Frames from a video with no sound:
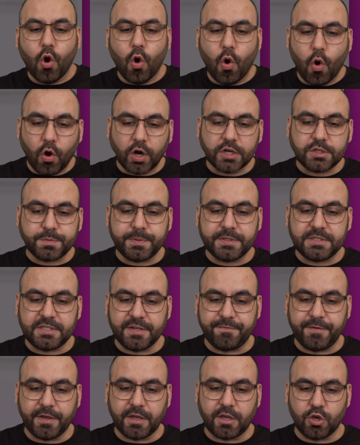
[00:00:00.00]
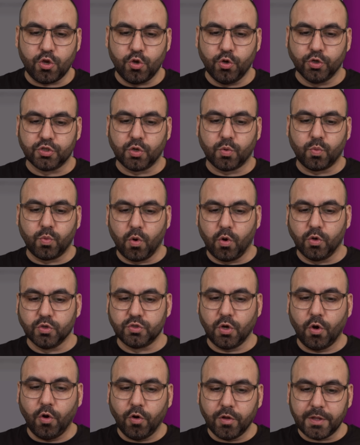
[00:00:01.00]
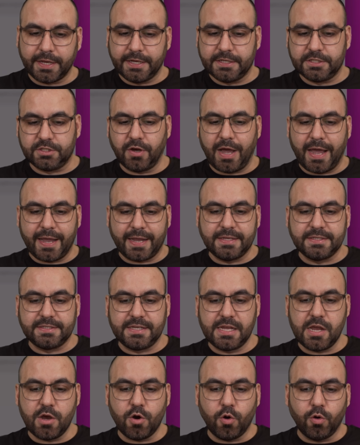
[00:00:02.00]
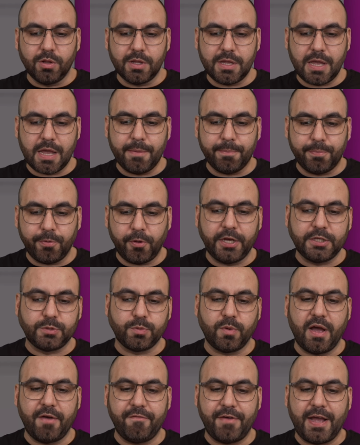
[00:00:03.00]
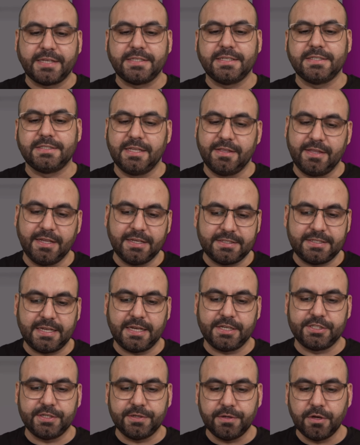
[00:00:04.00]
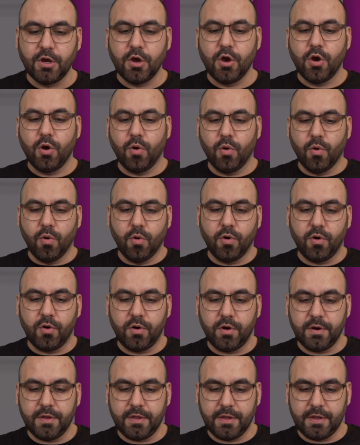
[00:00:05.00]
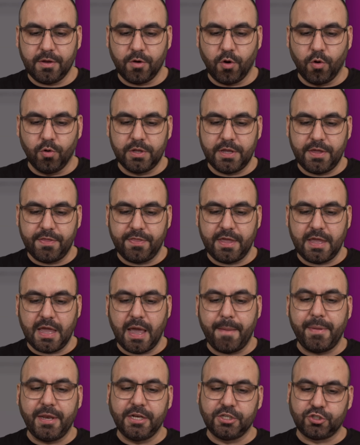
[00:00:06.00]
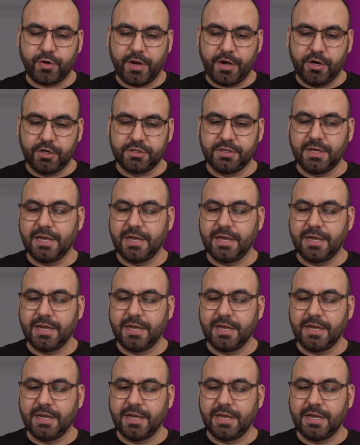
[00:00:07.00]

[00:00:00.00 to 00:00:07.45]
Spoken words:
or specific user roles only. So I can say only employees will have access to this section, or only the administrators.